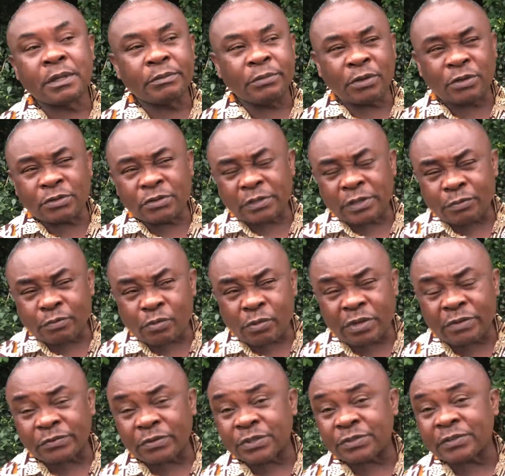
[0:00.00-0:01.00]
because of the poor
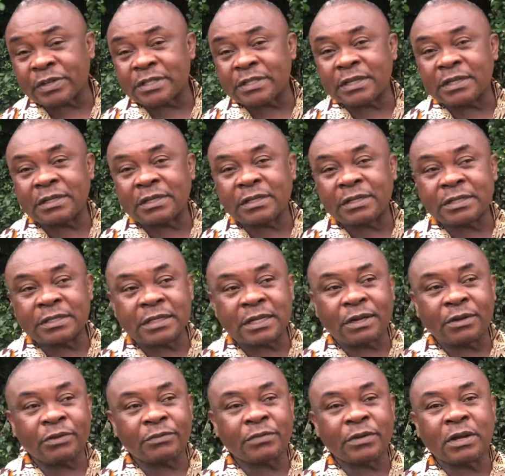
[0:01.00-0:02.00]
infrastructure nature
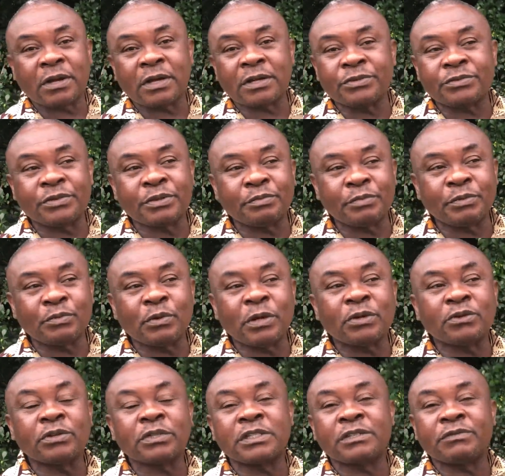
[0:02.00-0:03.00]
of our country, people
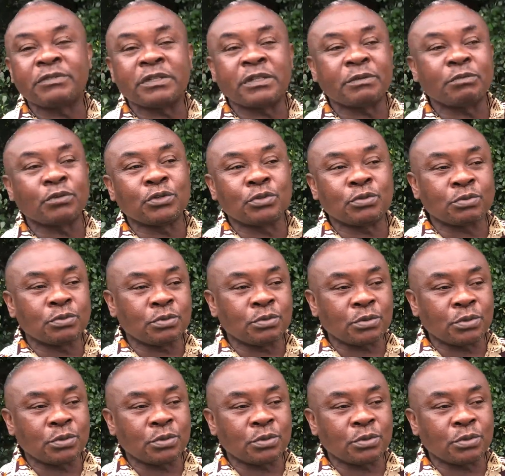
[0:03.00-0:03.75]
are not even able to